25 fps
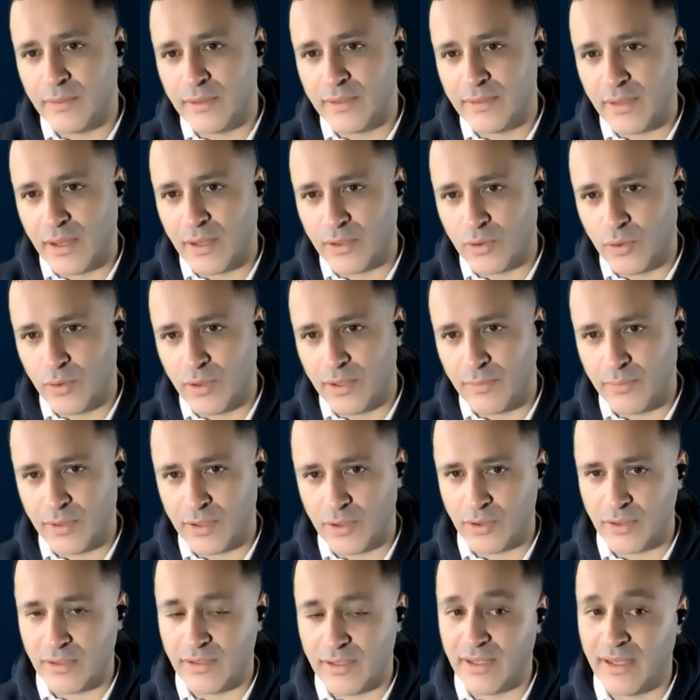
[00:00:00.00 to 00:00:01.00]
not only
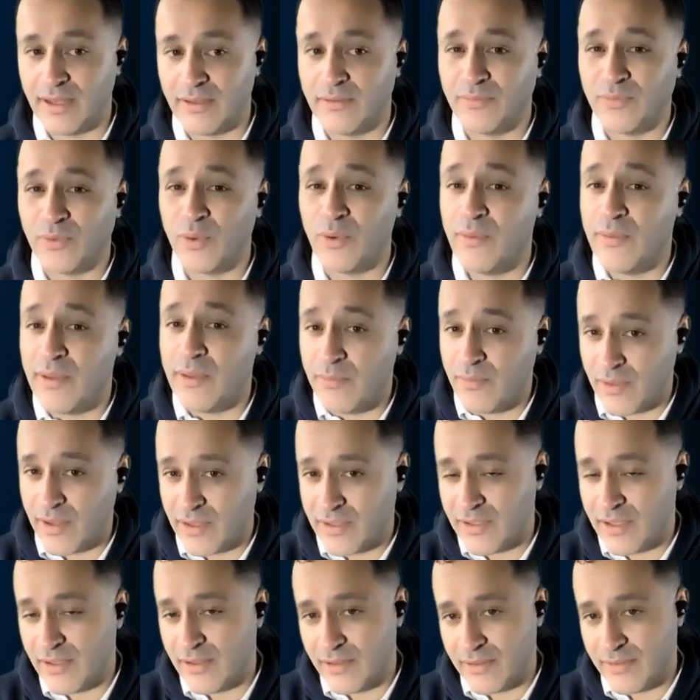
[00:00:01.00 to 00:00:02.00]
because they inform the
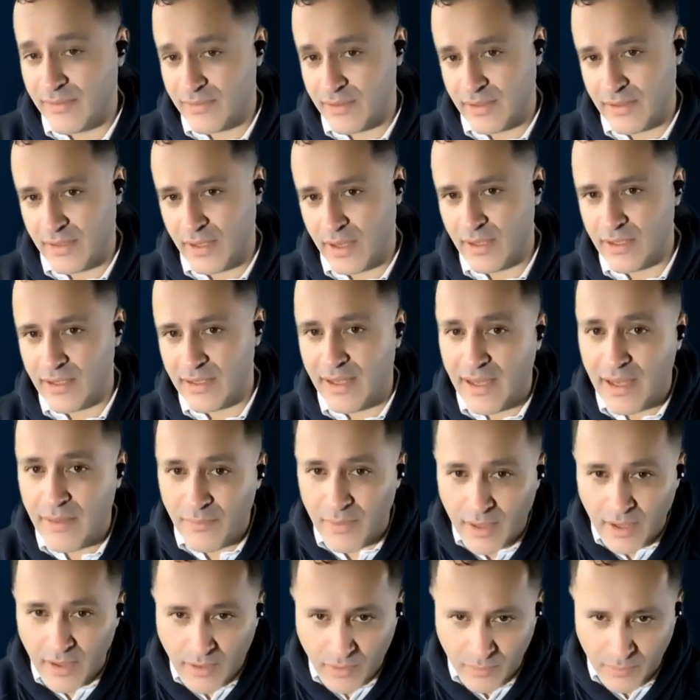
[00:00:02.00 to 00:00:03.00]
person, not an
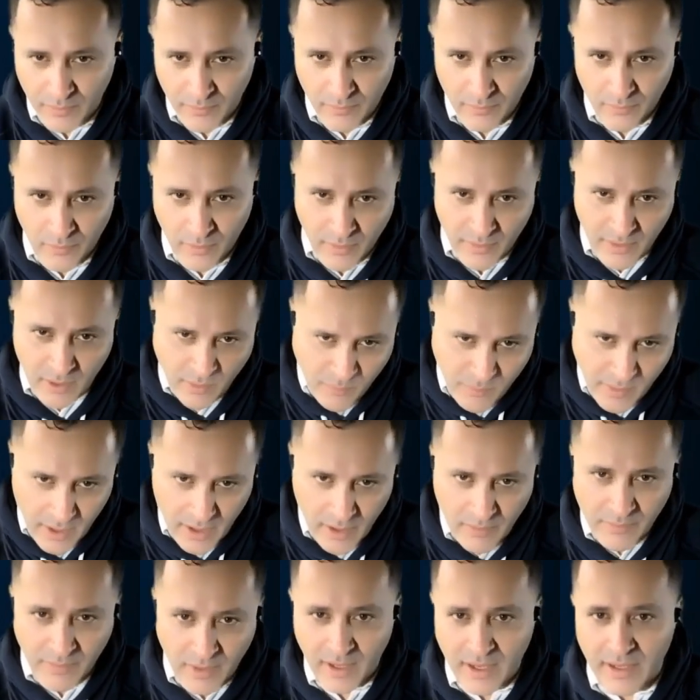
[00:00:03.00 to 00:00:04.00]
email, a
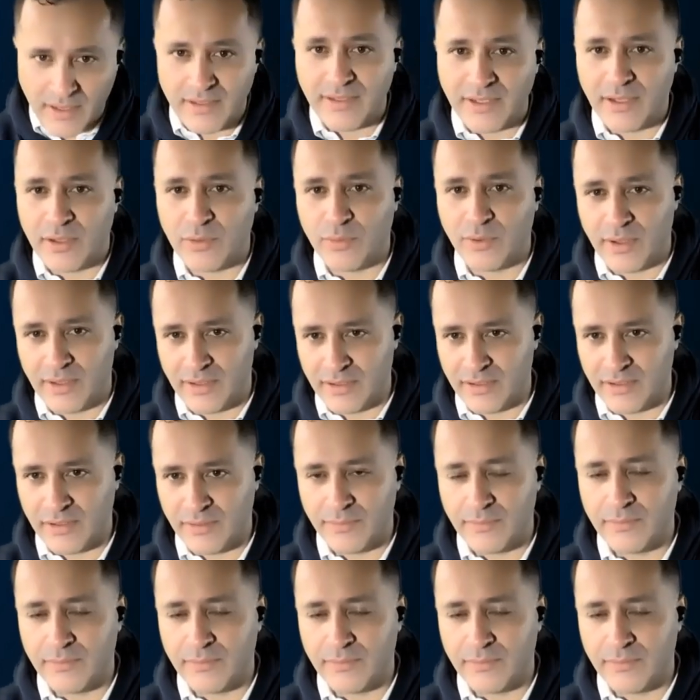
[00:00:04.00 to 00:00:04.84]
predefined sequence.